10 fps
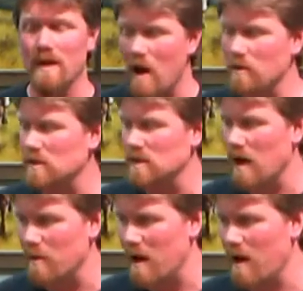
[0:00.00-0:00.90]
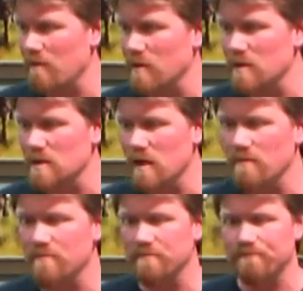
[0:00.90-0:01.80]
now's the time to have this
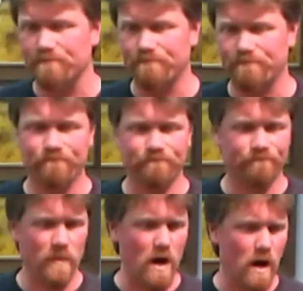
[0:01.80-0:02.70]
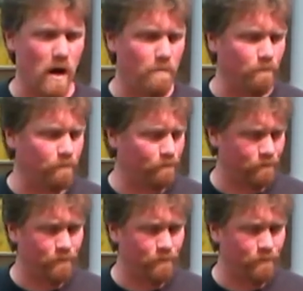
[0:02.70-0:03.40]
stuff.